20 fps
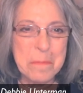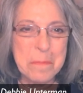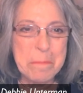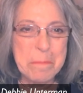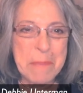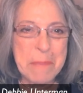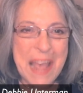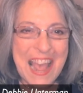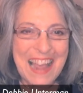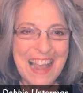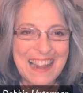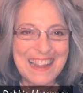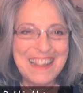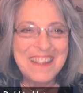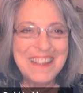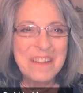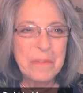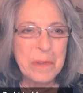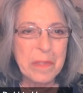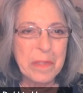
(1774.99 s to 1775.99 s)
You're
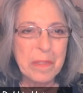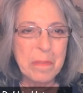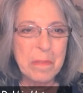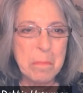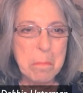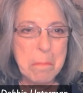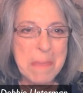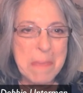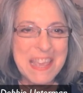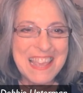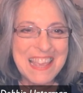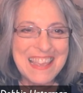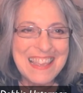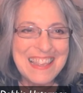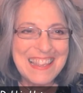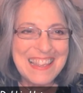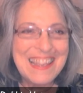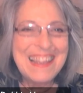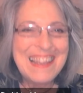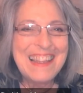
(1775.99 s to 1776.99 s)
back with
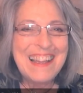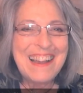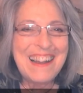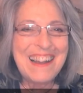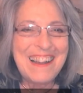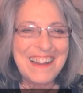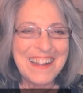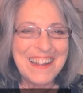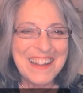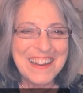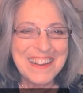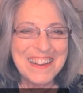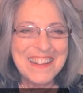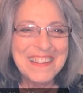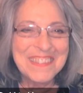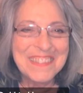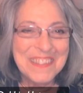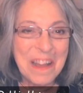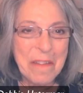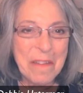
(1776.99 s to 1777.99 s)
me
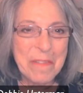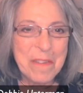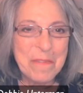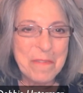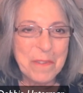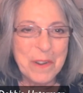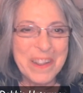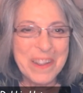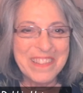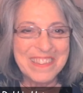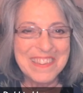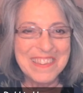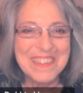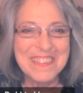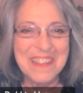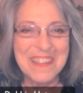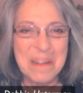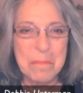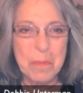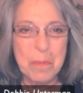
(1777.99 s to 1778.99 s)
on Love the
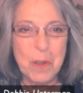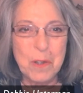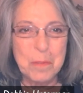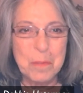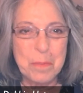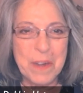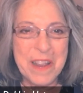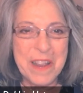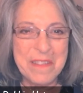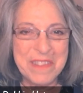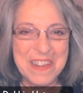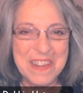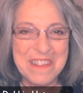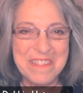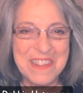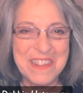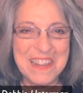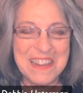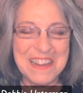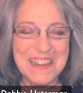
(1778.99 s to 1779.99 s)
Voices on Bold Brave
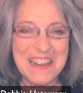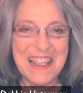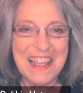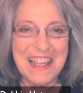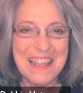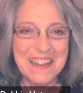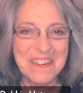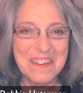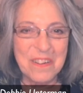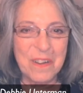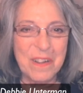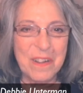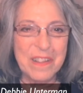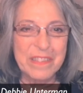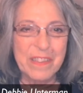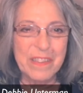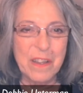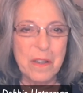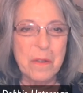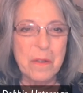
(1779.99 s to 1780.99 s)
TV, and
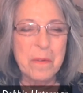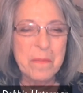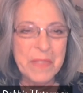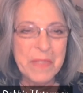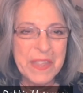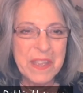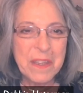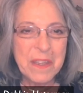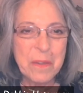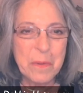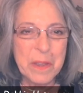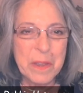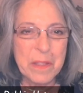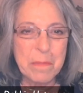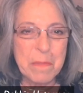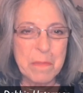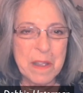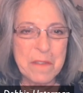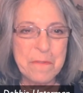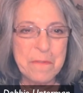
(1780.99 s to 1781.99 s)
also
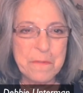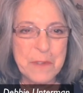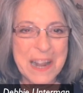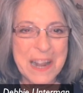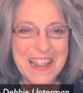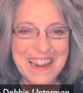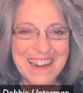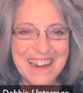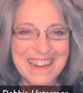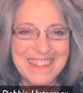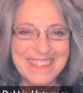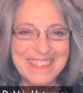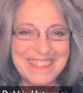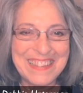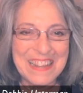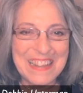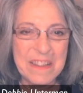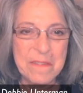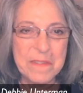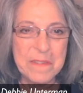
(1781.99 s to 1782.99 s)
with my friend
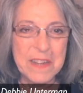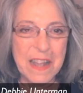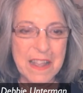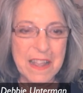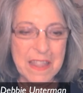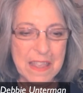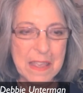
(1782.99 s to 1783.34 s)
Steve